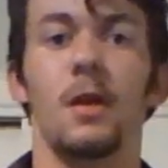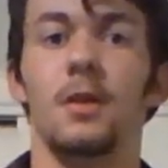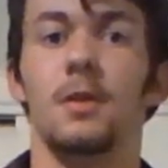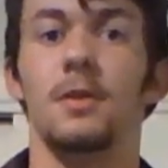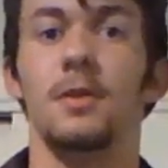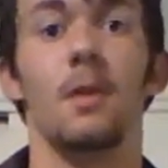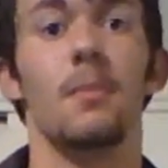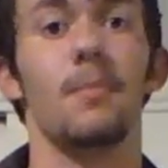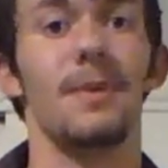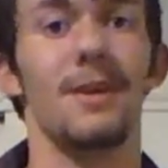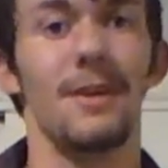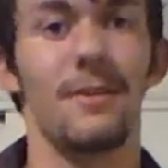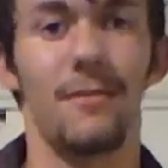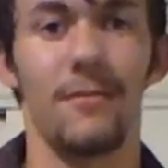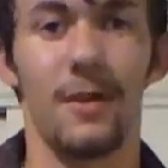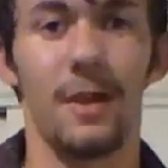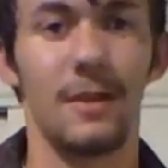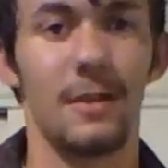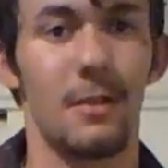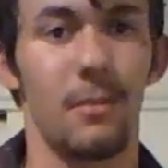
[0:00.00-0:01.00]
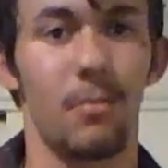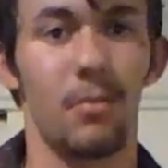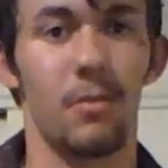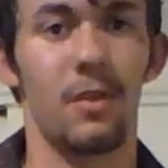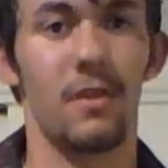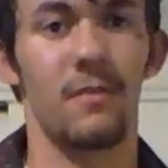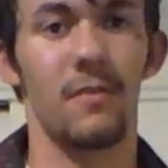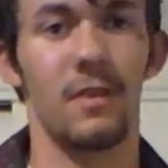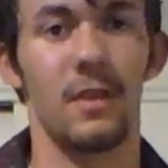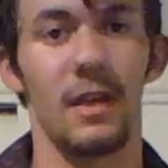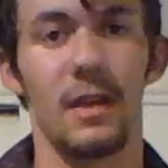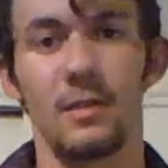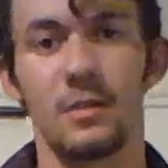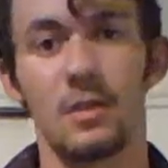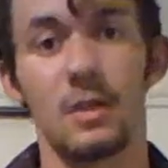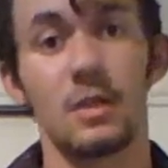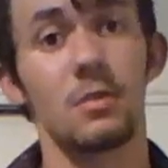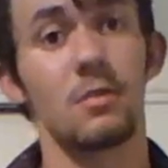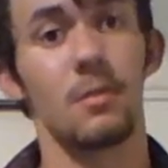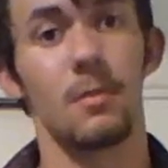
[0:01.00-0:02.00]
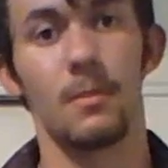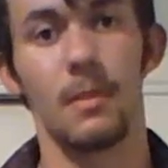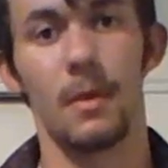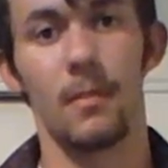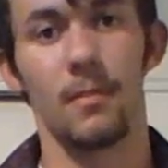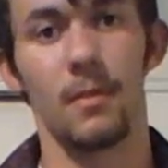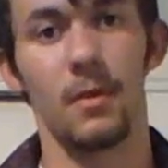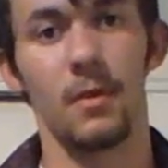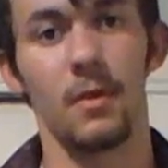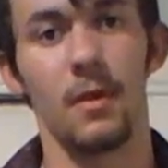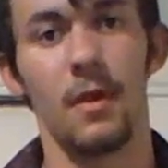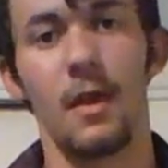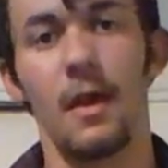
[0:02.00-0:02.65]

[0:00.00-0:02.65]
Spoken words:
Don't be afraid to abbreviate. Just remember,